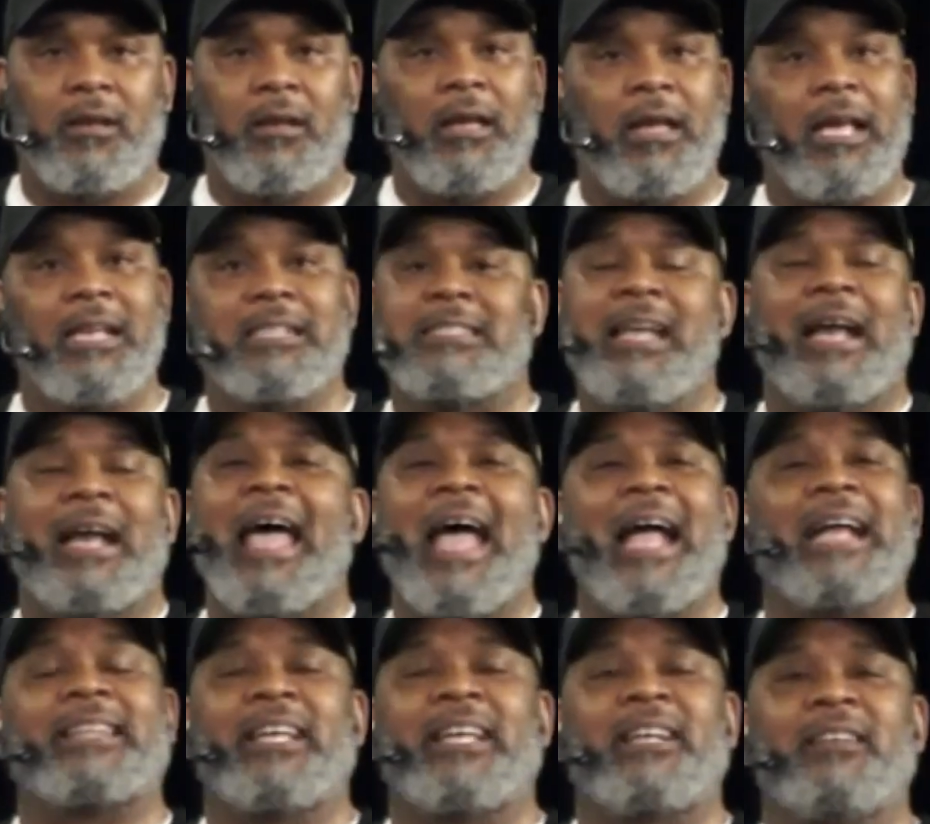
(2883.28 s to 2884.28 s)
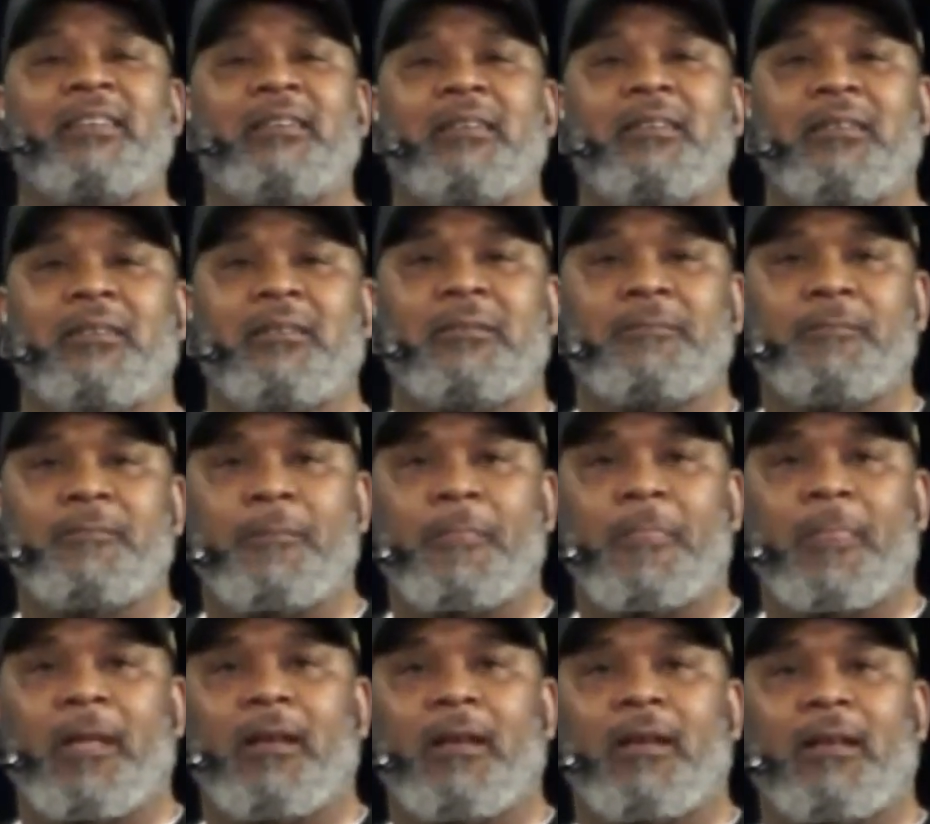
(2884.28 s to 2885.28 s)
is not acting
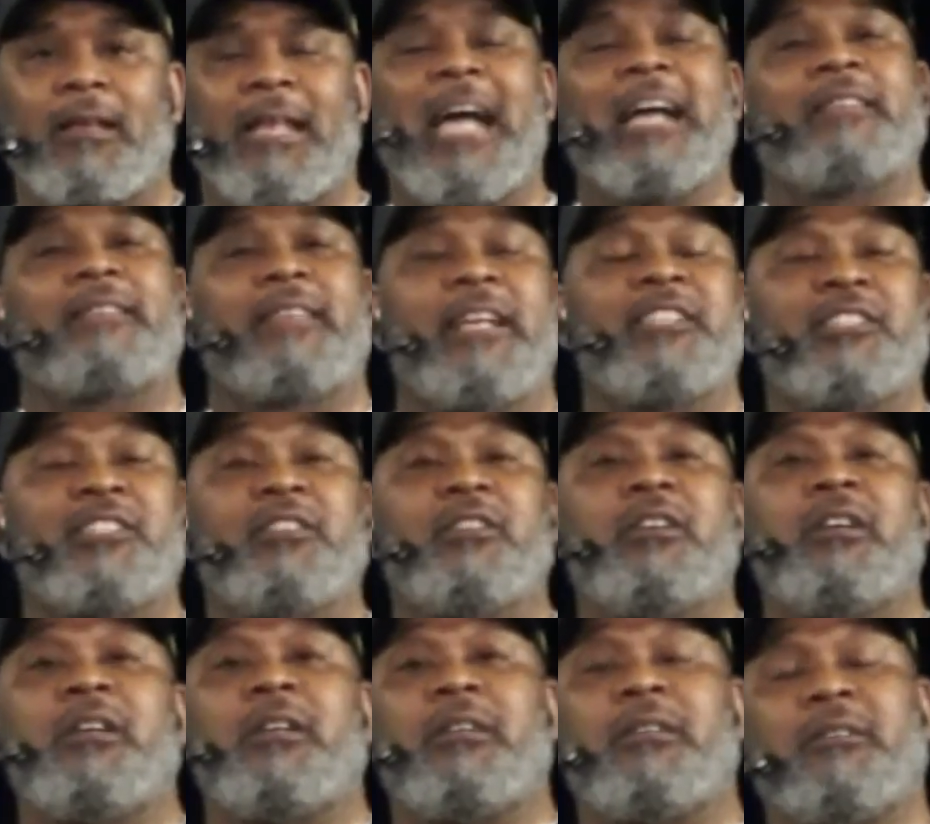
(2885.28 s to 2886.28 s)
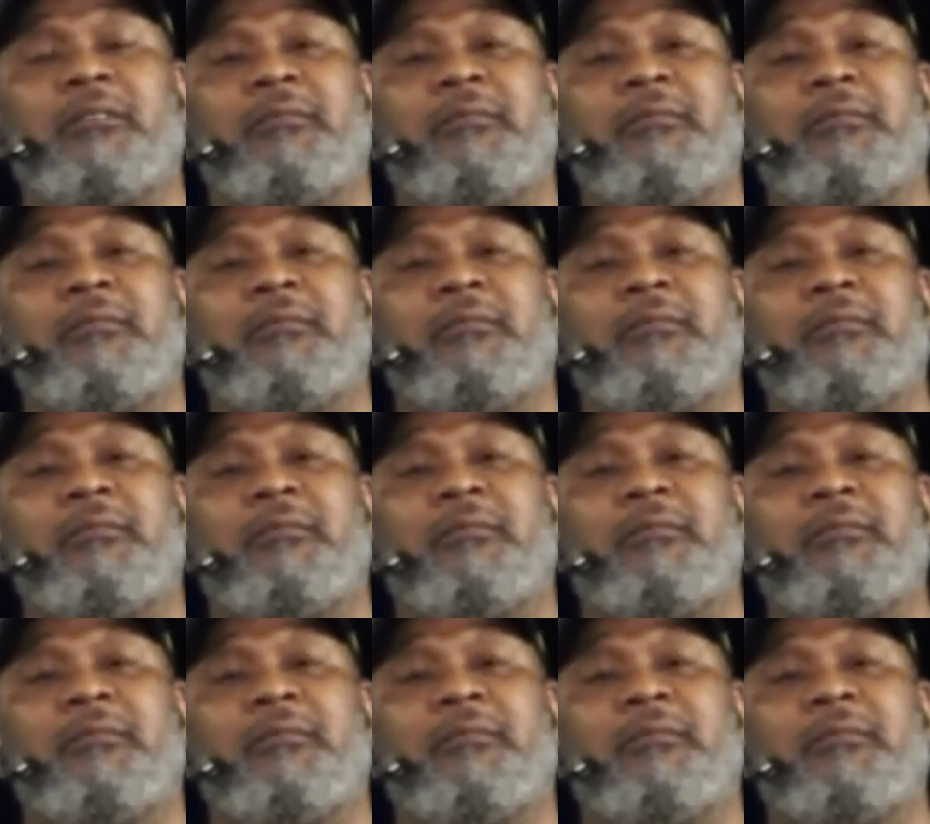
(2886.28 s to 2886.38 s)
like they should,